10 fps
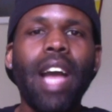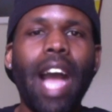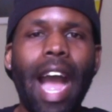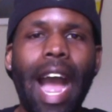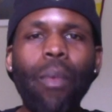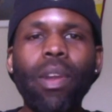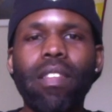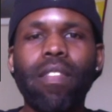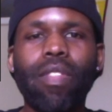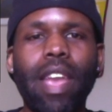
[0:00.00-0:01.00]
I went
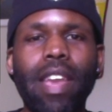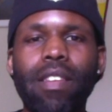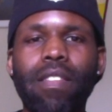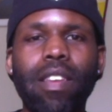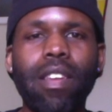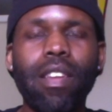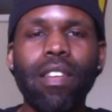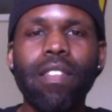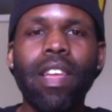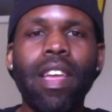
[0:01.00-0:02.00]
to the theater to see
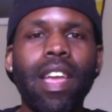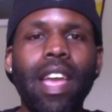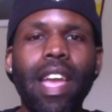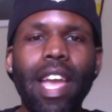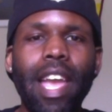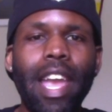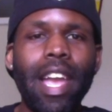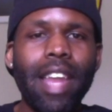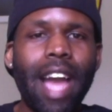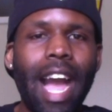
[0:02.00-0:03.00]
this
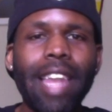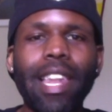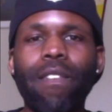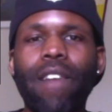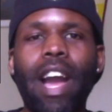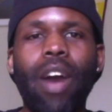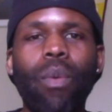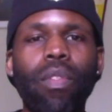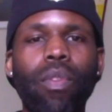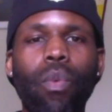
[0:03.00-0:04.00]
and I left out
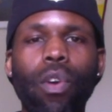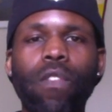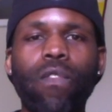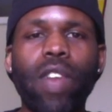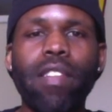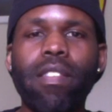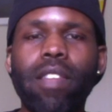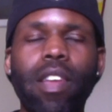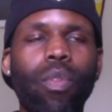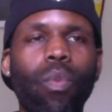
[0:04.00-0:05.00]
with the worst faces
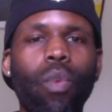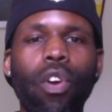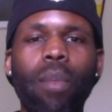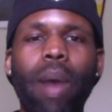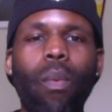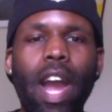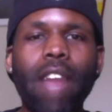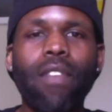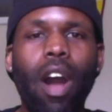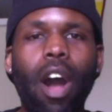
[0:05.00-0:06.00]
in the world. My
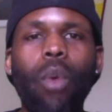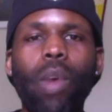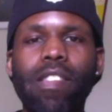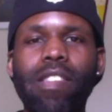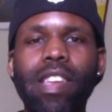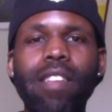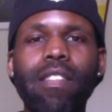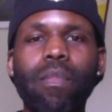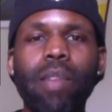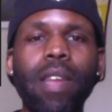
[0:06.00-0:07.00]
wife always
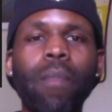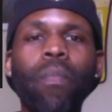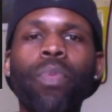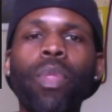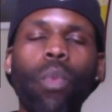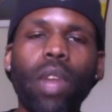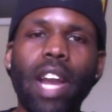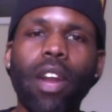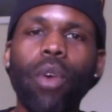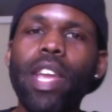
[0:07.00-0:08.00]
teases me when
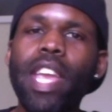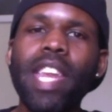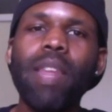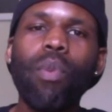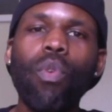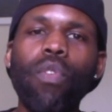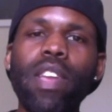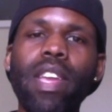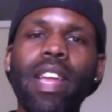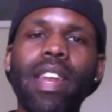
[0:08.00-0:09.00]
I go to any
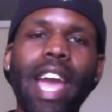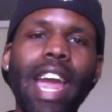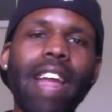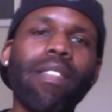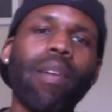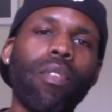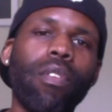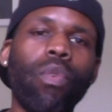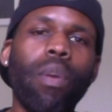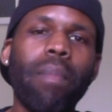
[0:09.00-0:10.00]
movie that has something
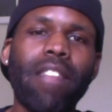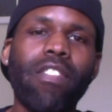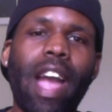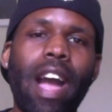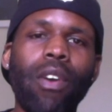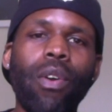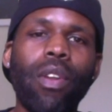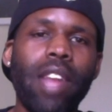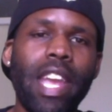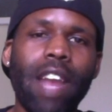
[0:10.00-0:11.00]
to do with my childhood
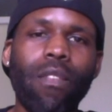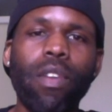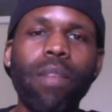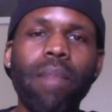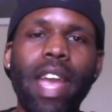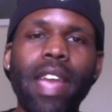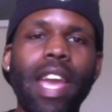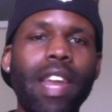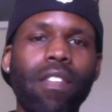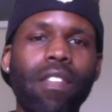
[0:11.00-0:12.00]
that they have remade
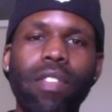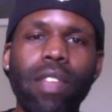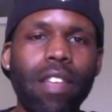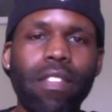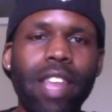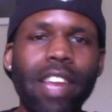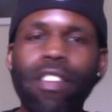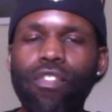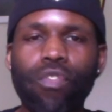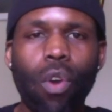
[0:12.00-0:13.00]
and it's, it's they
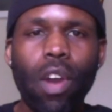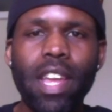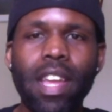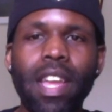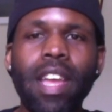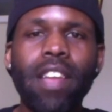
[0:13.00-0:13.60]
destroy it.